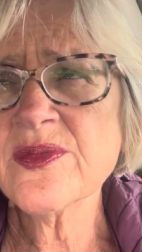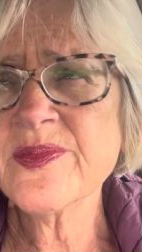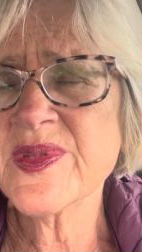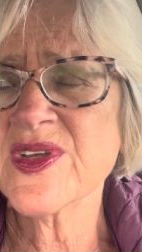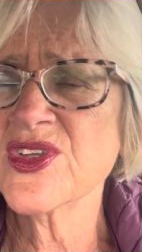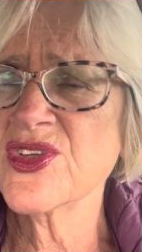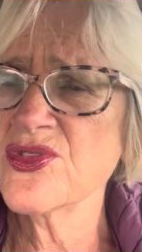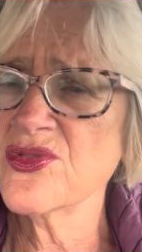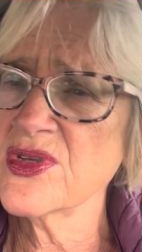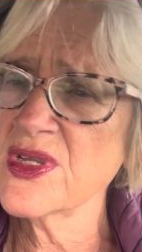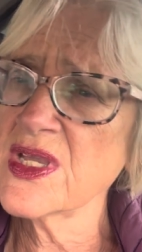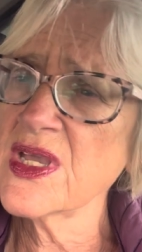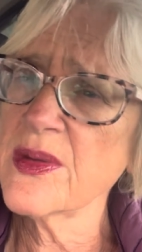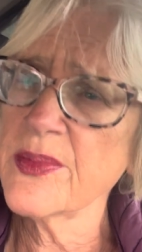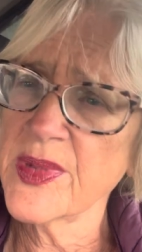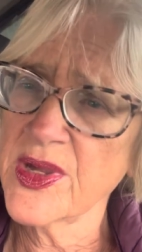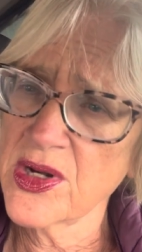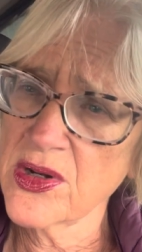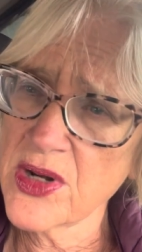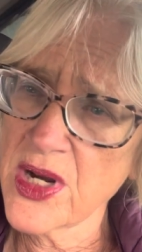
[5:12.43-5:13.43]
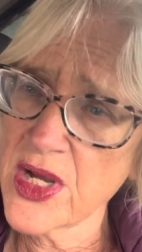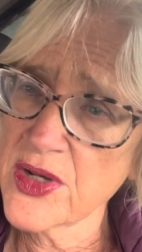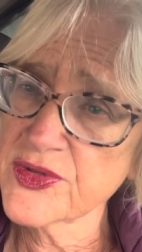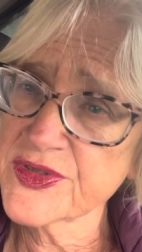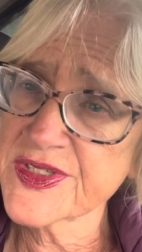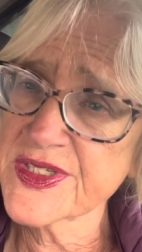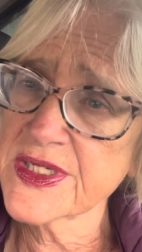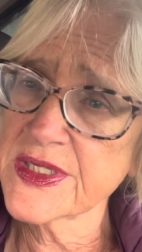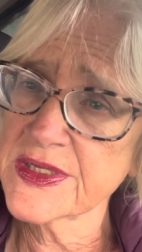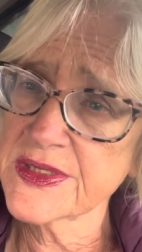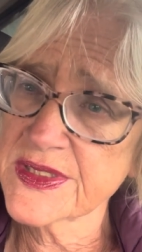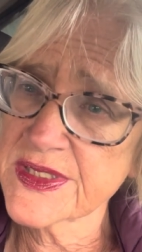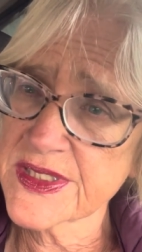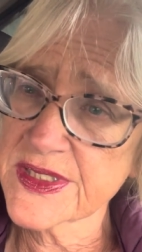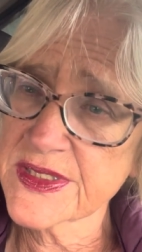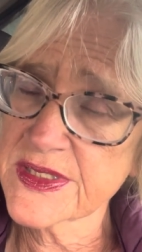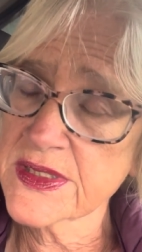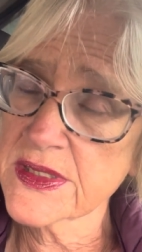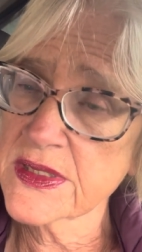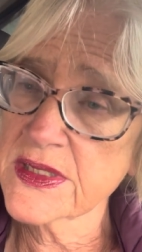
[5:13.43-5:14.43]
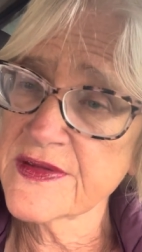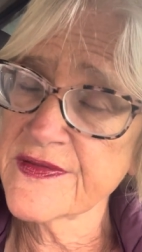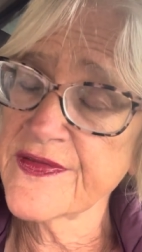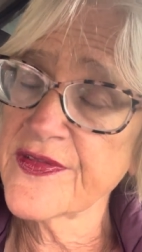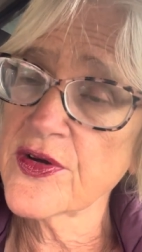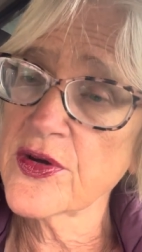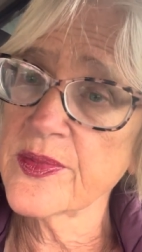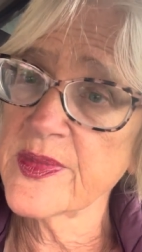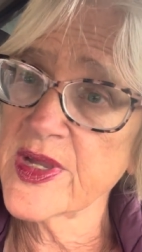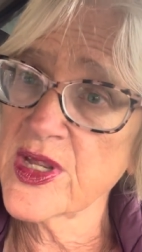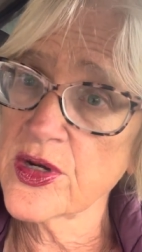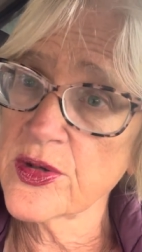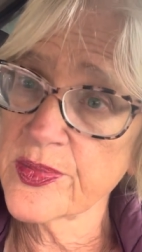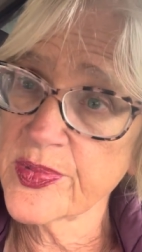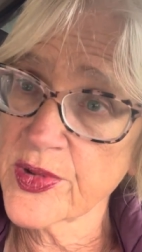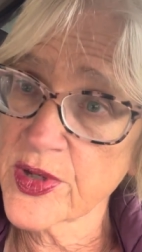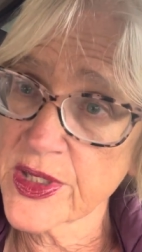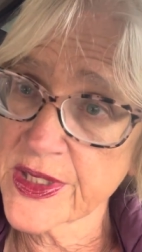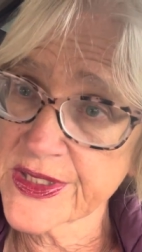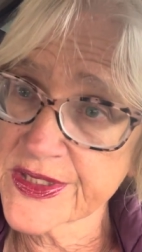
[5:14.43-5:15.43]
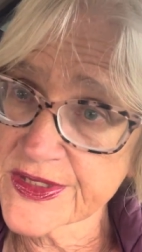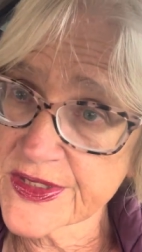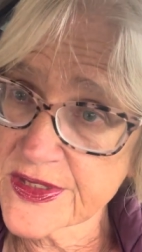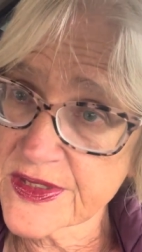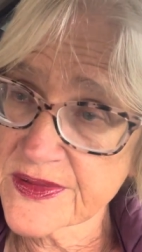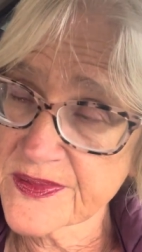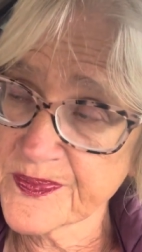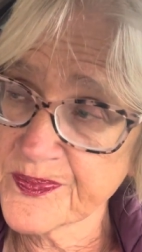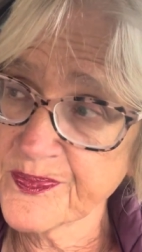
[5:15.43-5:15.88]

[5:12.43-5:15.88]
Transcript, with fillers: but you can get better housing in Sicily for a better price.